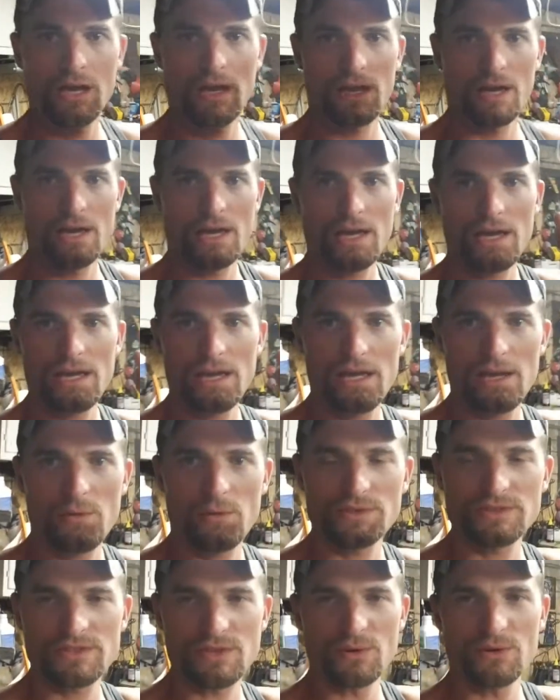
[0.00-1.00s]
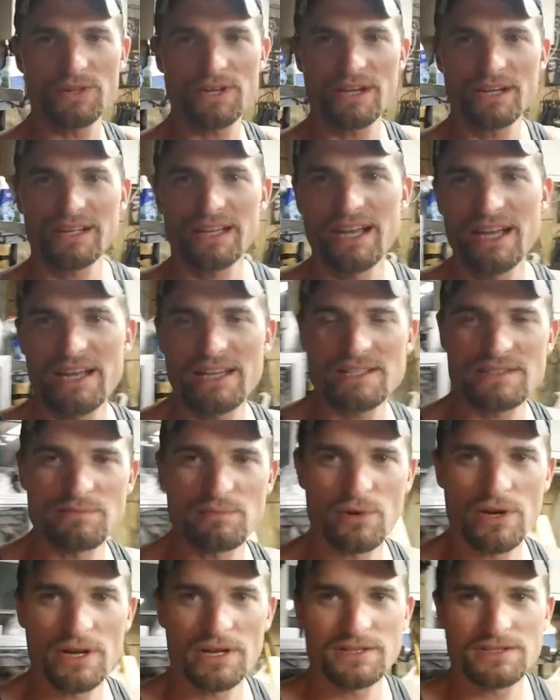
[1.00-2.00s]
Hey, what's going on, guys?
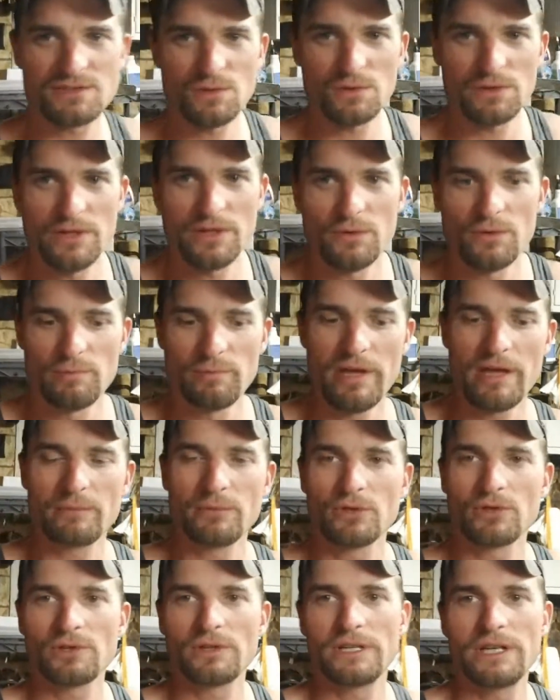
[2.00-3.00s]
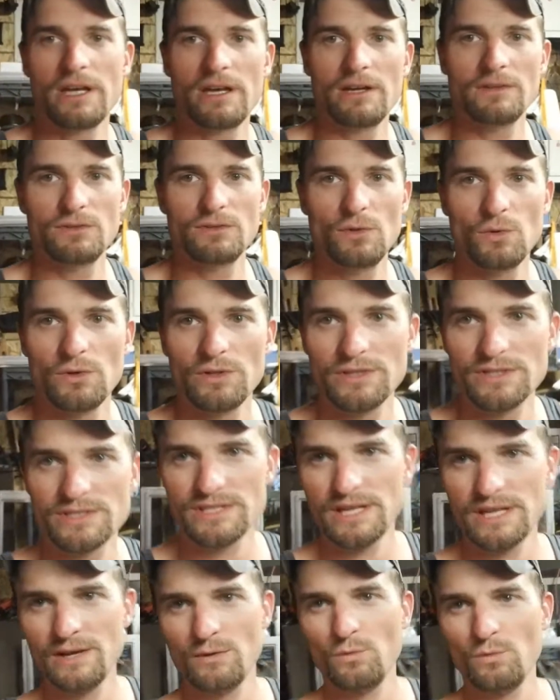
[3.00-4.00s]
Brandon Stroll here with Pebble Creek Outdoors,
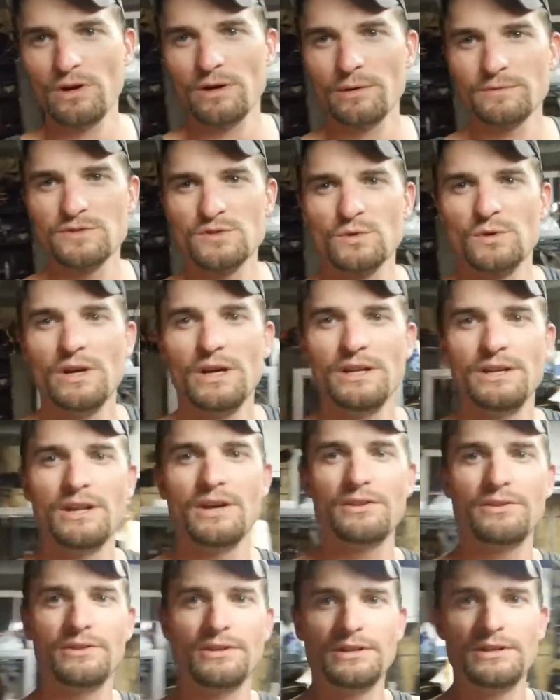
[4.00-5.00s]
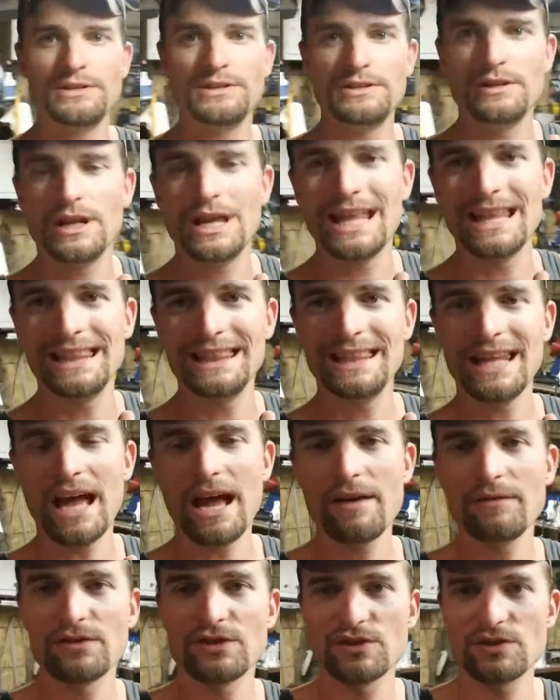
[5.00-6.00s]
and welcome to another
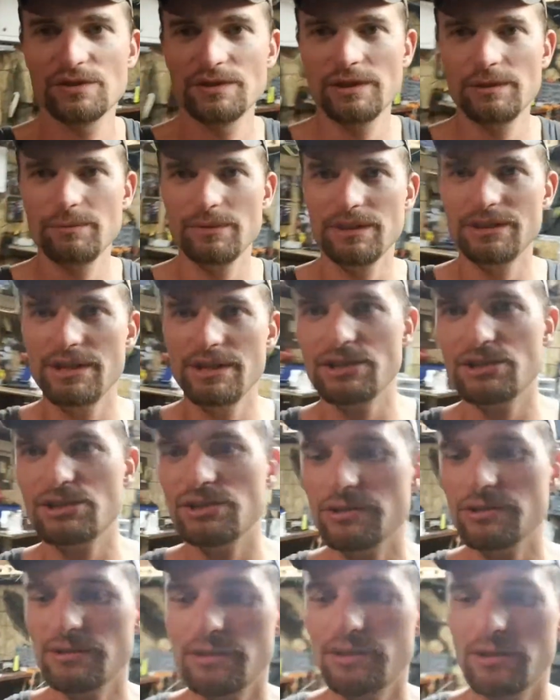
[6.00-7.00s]
live stream edition